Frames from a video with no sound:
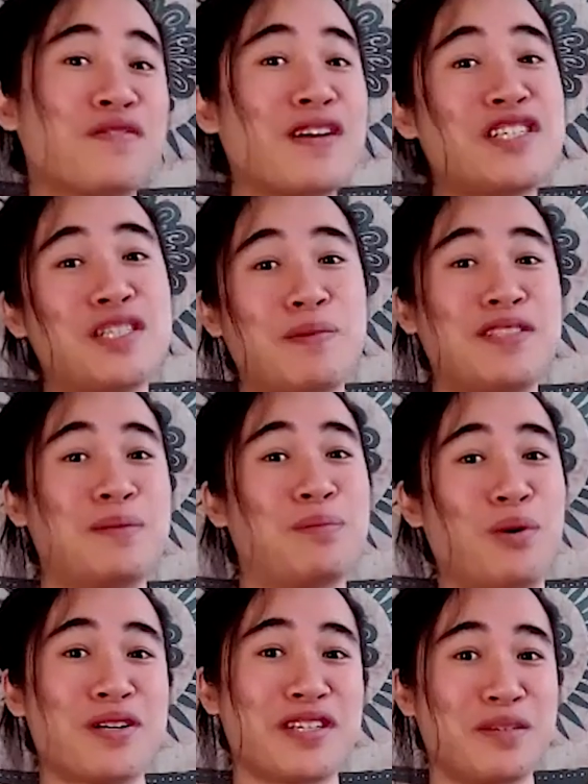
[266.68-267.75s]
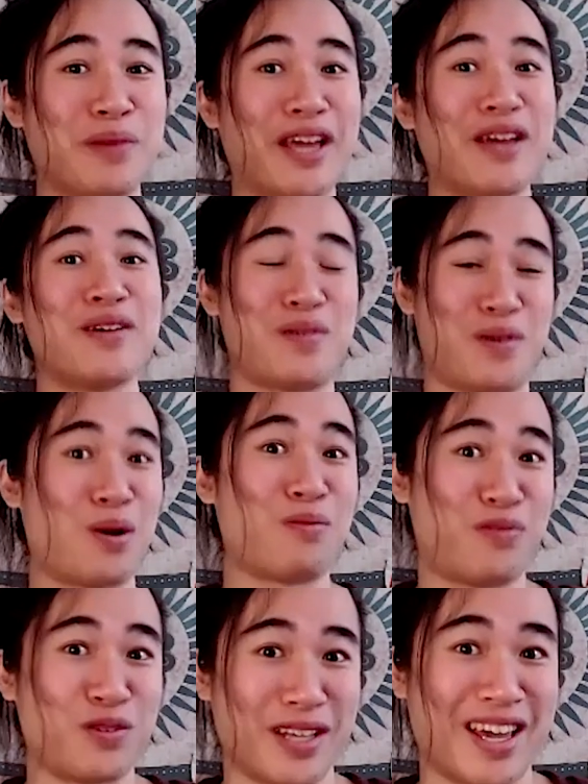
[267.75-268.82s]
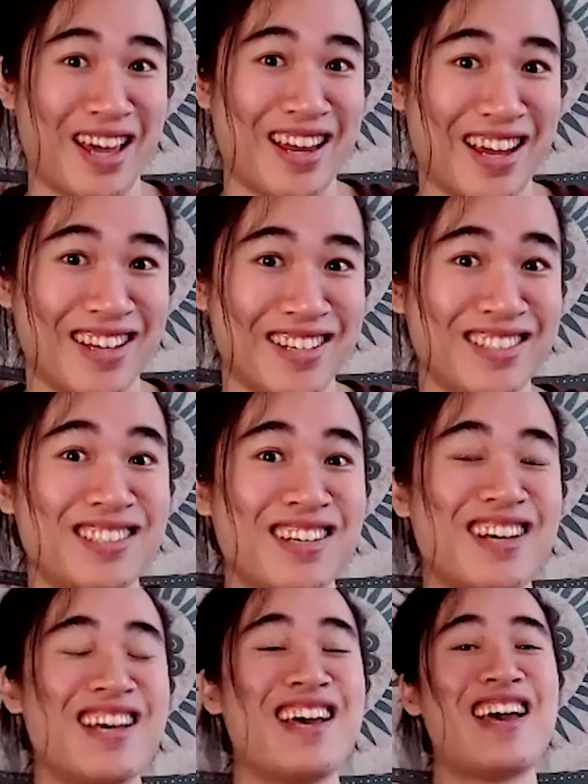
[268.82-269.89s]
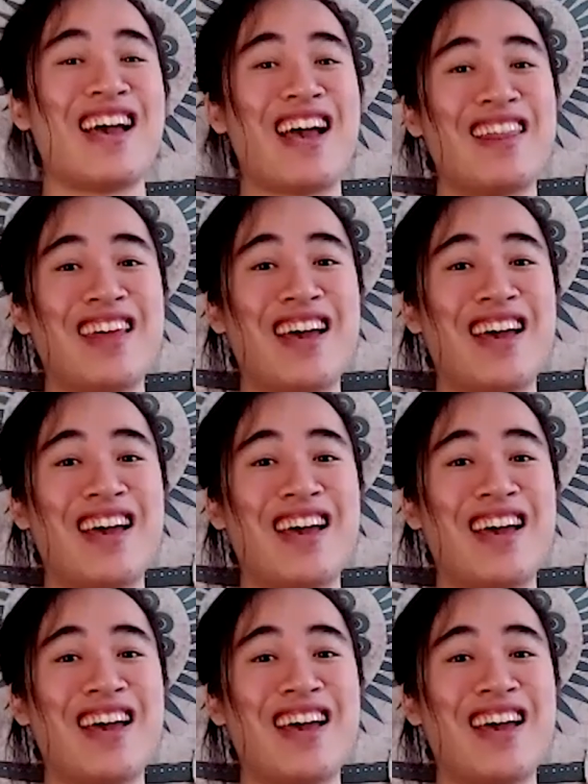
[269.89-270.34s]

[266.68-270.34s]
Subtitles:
friendship is important to me. Hopefully it is. And